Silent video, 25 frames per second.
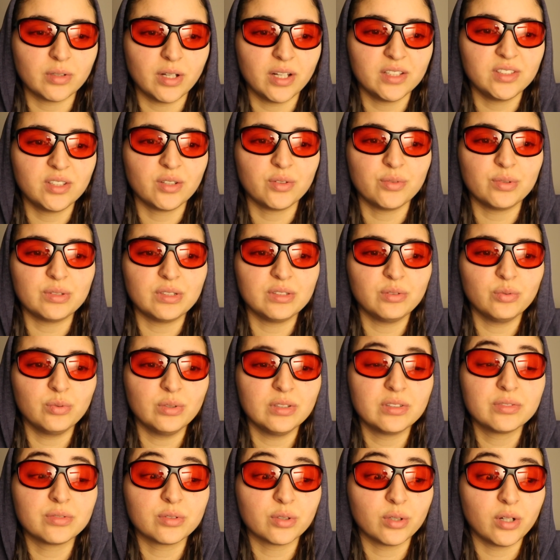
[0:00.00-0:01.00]
I don't want to do
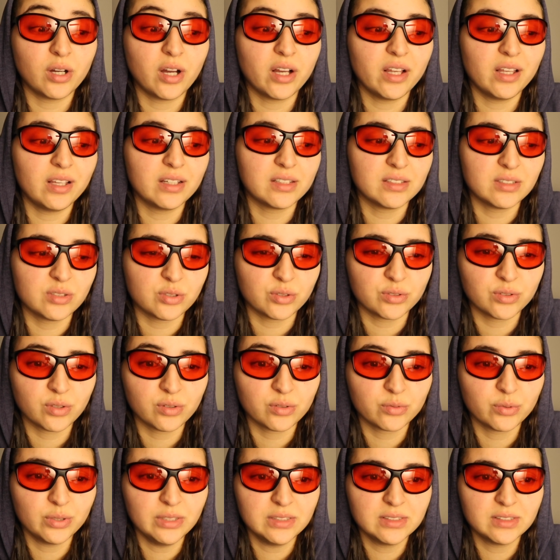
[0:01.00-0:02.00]
it for
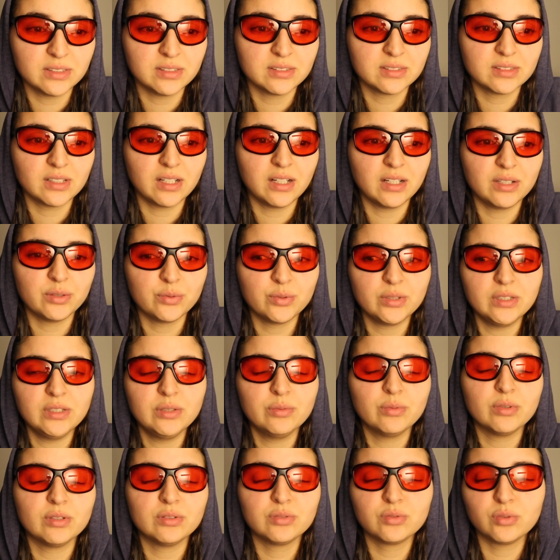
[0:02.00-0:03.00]
external reasons. I really
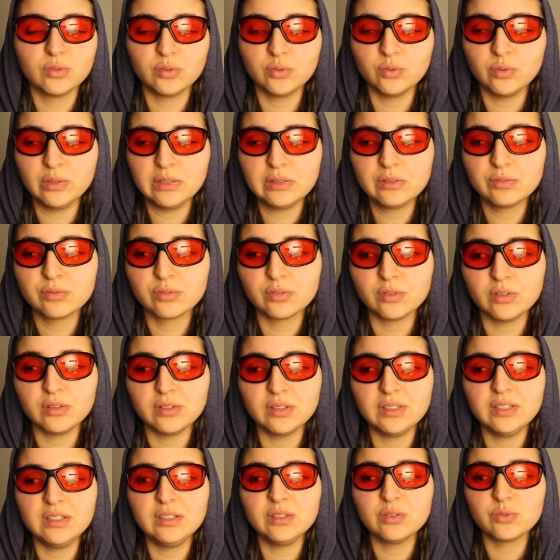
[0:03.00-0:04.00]
want to do it for
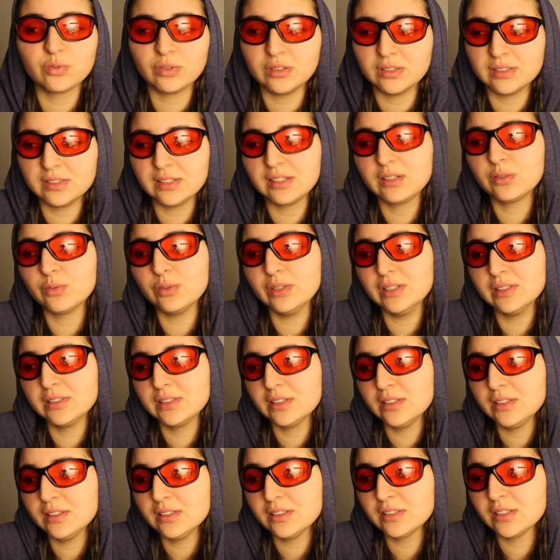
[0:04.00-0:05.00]
intrinsic
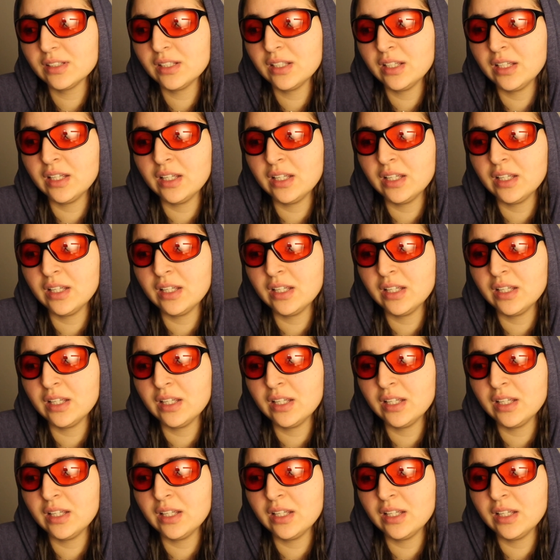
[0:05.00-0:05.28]
reasons.